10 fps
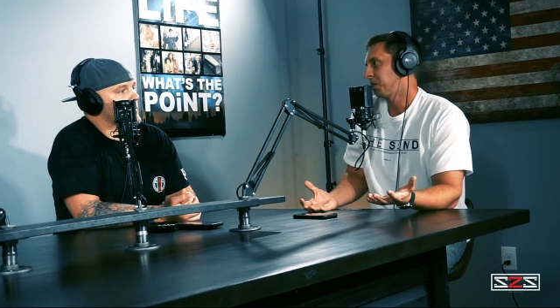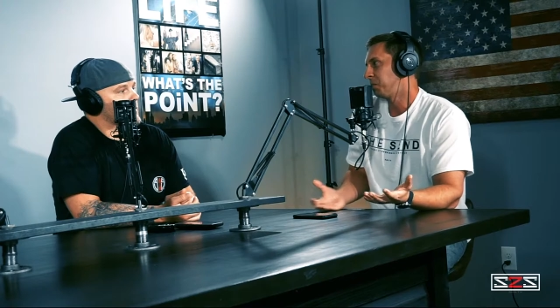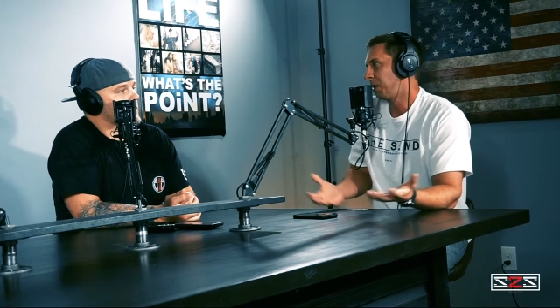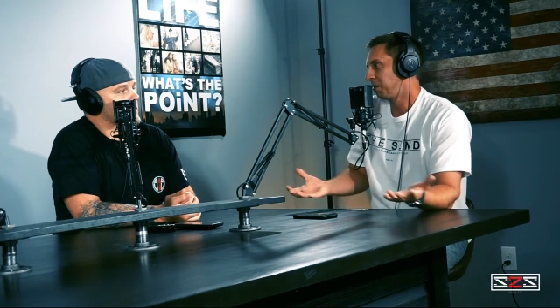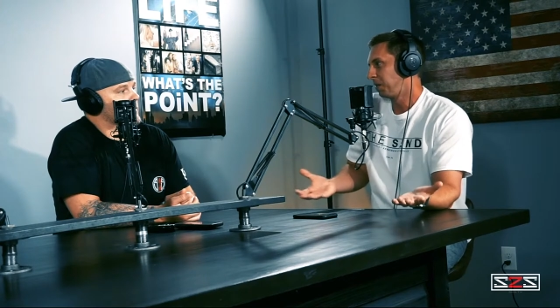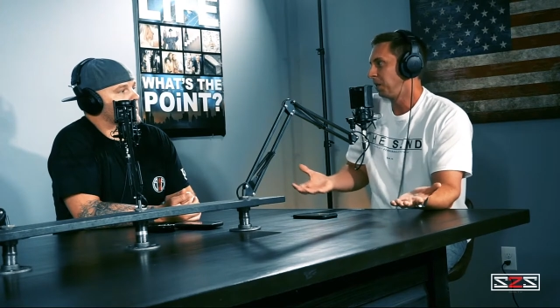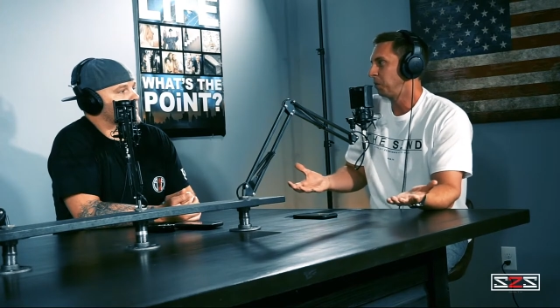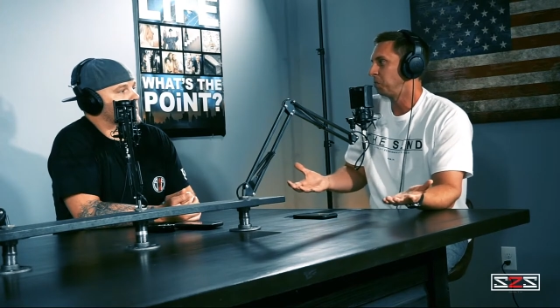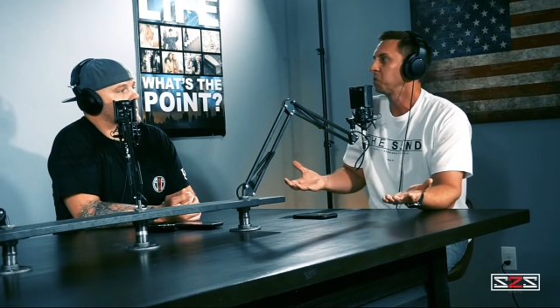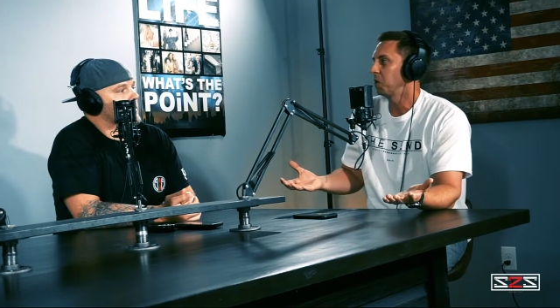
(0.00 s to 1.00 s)
I'm better than
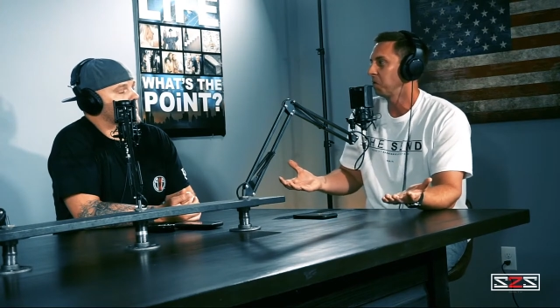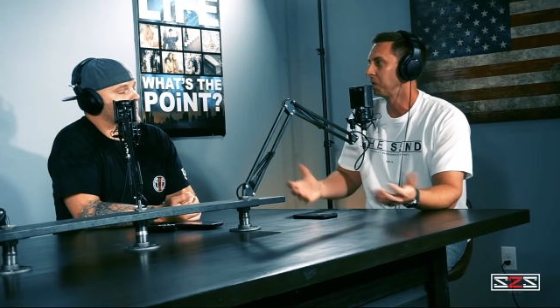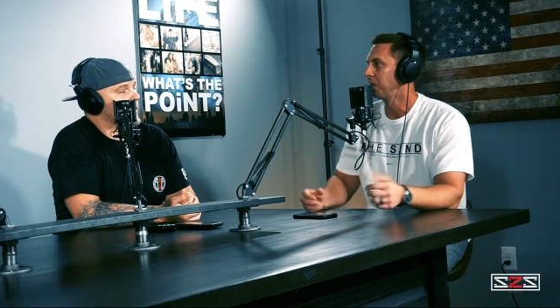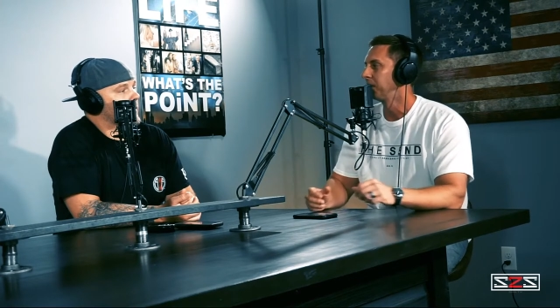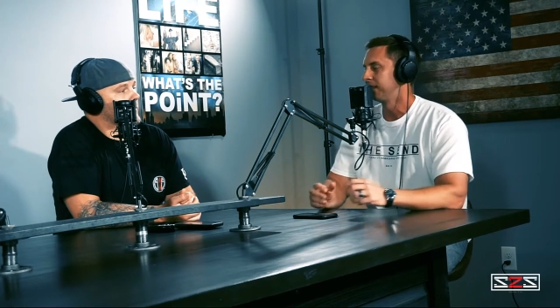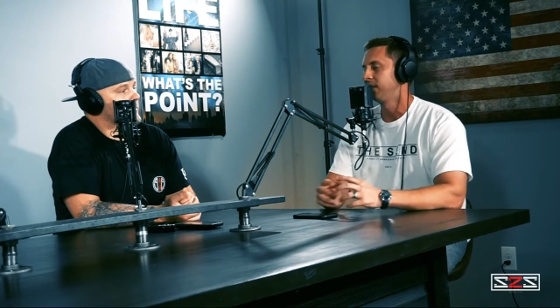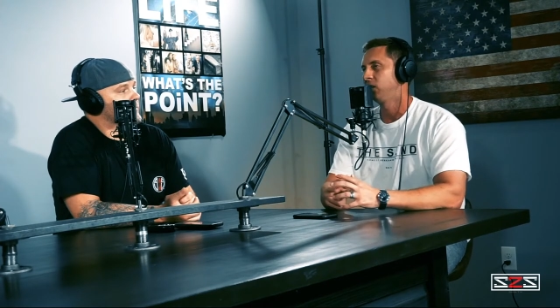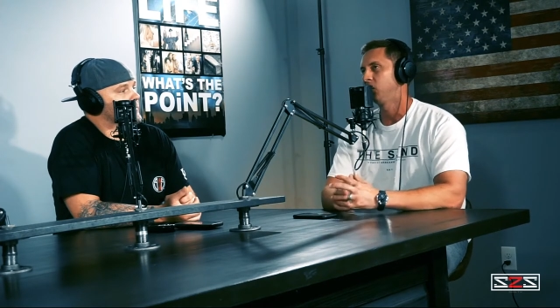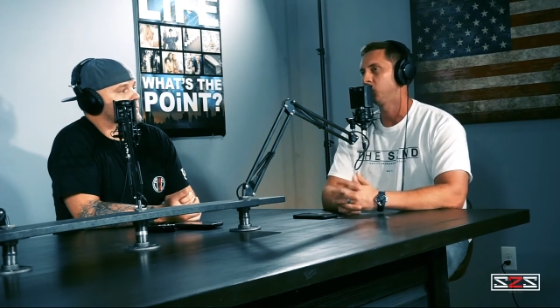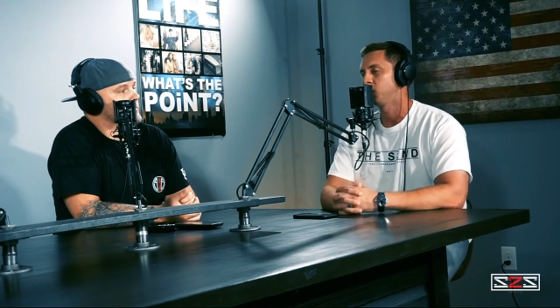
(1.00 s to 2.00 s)
him, so wow,
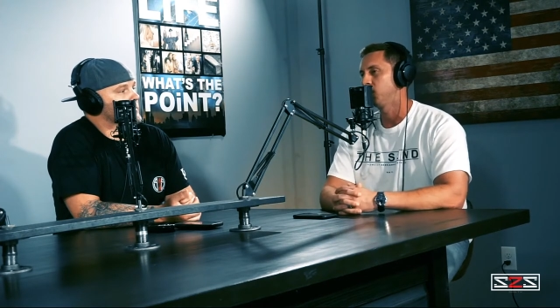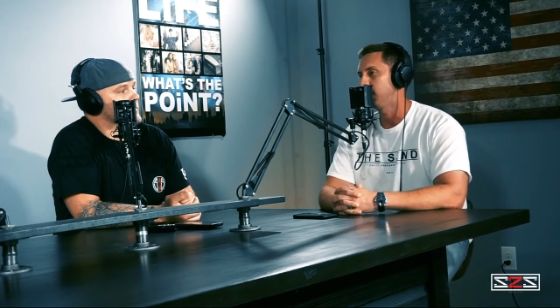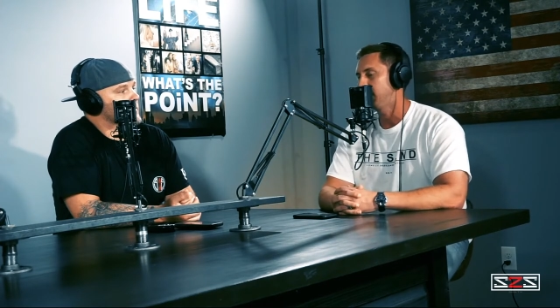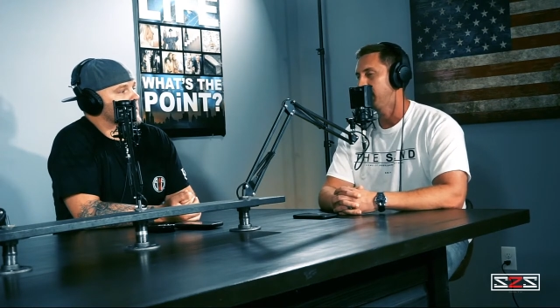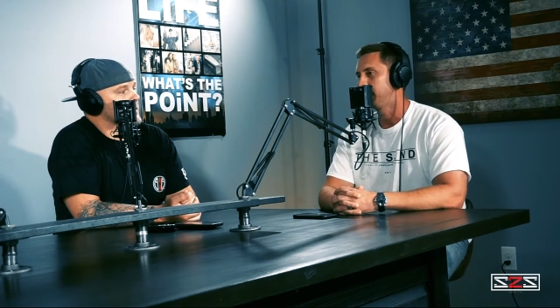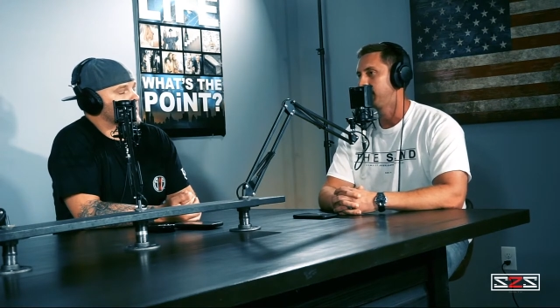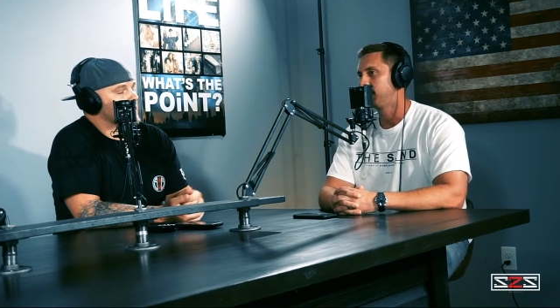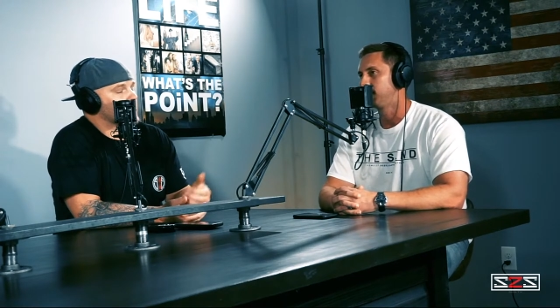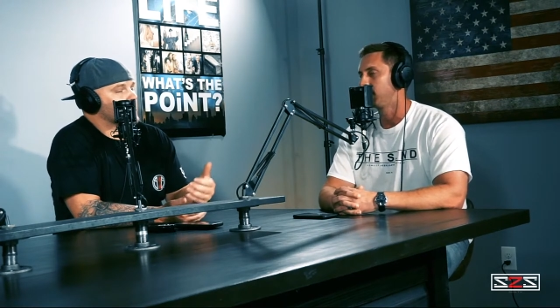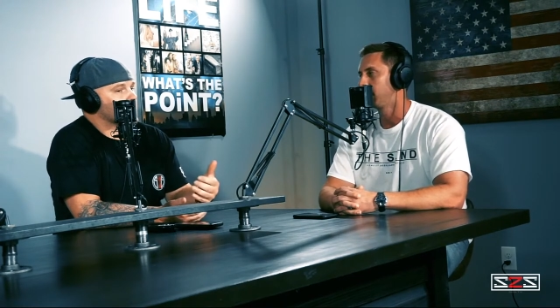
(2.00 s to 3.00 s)
you know, so that it, that's a, that's a